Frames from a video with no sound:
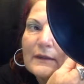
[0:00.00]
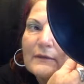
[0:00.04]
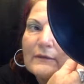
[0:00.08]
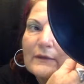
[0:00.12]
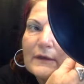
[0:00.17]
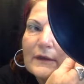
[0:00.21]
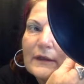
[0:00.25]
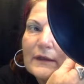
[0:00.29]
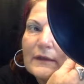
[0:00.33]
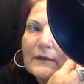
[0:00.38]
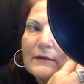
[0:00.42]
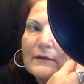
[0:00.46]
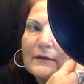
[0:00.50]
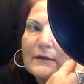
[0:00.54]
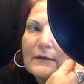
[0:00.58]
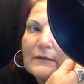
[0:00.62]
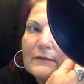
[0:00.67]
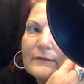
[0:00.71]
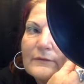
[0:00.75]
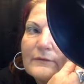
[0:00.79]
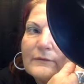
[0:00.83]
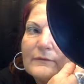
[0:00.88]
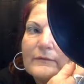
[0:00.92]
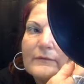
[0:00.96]
really good.
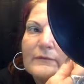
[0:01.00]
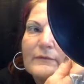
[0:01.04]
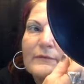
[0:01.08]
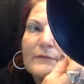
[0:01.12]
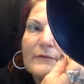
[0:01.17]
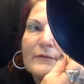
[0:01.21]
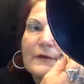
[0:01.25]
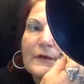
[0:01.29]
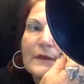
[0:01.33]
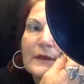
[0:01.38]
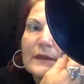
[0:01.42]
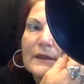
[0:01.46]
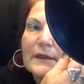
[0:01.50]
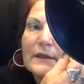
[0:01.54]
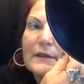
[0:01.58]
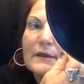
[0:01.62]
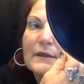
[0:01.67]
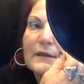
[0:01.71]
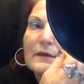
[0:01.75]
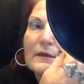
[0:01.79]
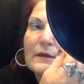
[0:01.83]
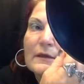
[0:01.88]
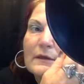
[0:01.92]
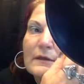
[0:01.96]
Really
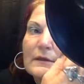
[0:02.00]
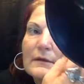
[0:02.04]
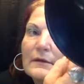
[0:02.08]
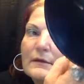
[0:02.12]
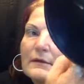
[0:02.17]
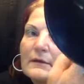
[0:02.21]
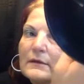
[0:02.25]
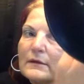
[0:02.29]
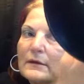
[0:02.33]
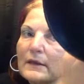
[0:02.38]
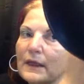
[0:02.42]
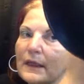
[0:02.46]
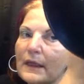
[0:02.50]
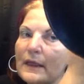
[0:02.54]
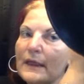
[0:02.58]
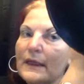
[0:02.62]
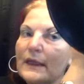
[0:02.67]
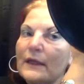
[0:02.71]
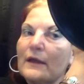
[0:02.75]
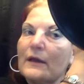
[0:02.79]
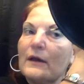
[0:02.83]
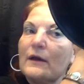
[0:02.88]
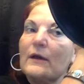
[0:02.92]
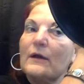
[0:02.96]
good. And I
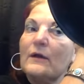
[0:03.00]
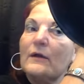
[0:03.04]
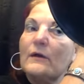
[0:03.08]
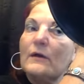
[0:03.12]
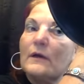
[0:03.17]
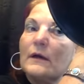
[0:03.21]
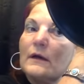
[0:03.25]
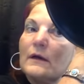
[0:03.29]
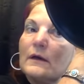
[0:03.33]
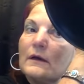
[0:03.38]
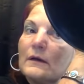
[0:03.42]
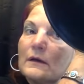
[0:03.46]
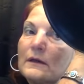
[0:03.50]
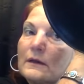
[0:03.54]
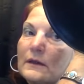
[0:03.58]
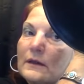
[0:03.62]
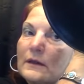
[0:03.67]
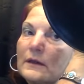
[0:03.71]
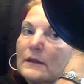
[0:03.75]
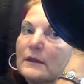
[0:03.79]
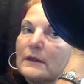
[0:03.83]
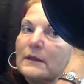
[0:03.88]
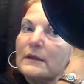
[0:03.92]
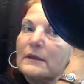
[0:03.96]
go
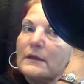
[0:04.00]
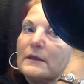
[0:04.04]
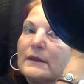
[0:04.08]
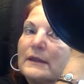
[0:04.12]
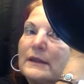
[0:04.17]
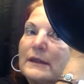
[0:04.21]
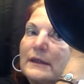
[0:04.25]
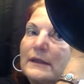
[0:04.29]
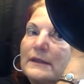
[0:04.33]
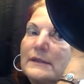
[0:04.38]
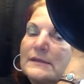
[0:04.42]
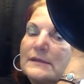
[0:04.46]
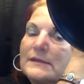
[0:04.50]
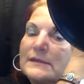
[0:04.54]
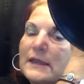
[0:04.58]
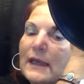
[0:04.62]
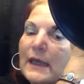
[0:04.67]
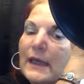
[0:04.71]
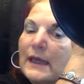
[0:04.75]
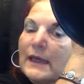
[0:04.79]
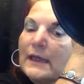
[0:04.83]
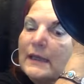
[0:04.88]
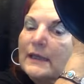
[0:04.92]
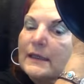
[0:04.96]

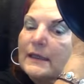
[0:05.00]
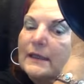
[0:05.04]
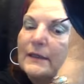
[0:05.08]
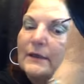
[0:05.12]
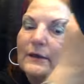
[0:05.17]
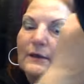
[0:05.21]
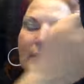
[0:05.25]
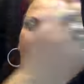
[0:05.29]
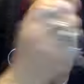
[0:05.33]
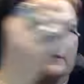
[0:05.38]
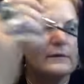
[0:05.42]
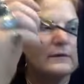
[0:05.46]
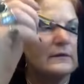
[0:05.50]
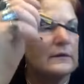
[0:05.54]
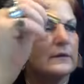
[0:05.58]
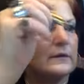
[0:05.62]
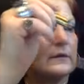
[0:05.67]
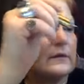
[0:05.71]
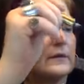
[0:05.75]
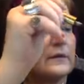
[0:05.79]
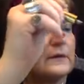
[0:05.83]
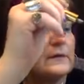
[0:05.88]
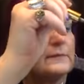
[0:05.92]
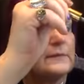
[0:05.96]
inside here
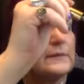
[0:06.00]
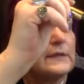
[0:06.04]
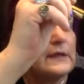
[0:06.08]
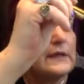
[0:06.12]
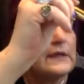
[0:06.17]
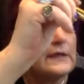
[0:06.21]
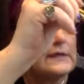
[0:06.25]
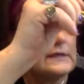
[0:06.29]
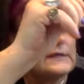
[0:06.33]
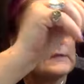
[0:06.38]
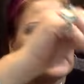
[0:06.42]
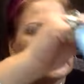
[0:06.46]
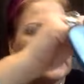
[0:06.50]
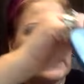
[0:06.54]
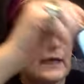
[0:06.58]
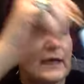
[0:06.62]
because